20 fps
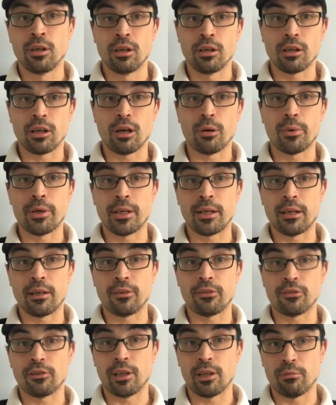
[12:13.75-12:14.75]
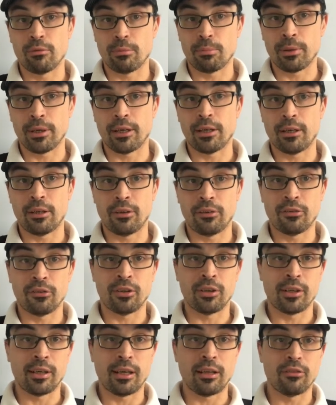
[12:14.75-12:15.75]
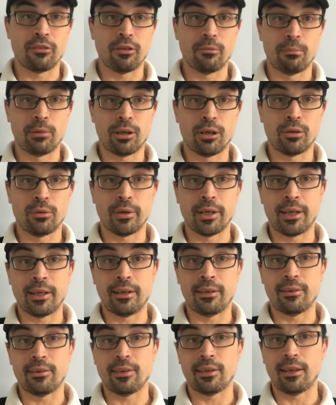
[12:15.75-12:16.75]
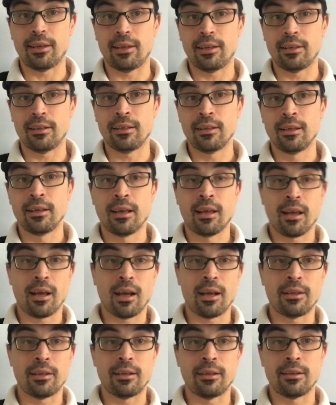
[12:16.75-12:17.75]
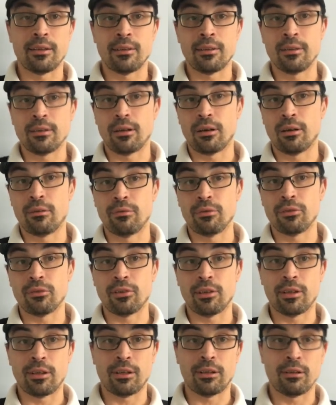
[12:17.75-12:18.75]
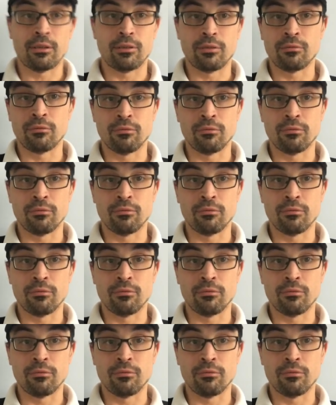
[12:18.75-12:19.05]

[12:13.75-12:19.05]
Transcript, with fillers: going at a slower pace to get to mile 18 and then obviously